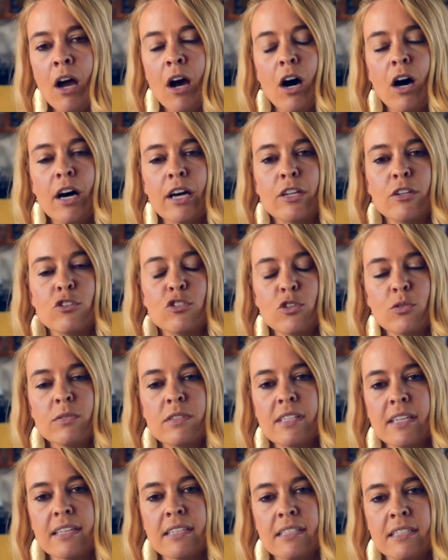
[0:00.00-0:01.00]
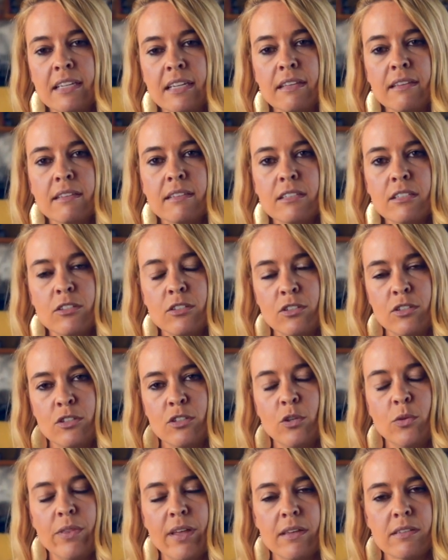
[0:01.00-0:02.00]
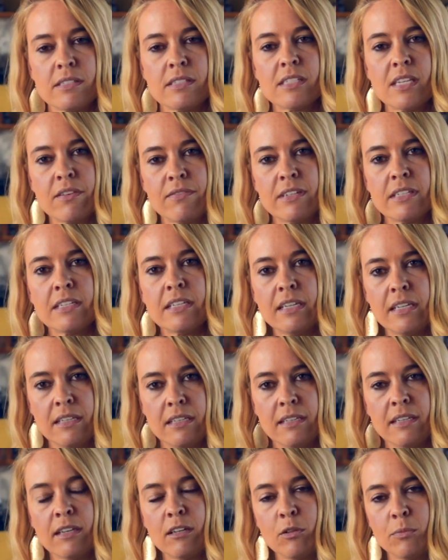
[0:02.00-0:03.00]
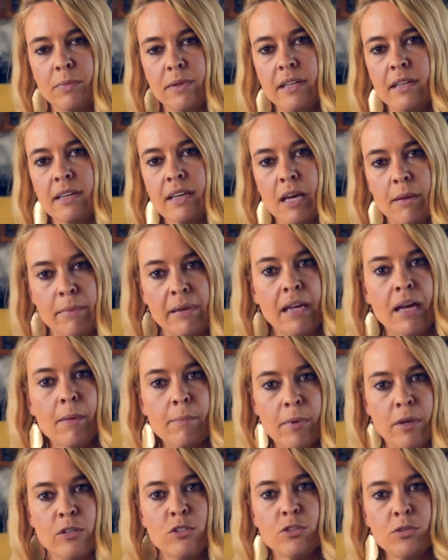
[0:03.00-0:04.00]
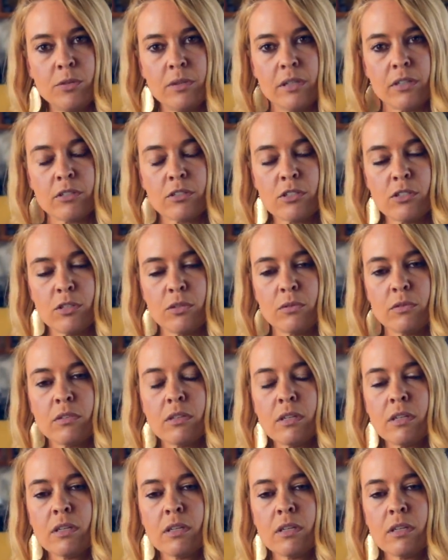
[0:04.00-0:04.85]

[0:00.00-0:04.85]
On June sixteenth, two thousand seventeen, it'll be coming up on two years soon,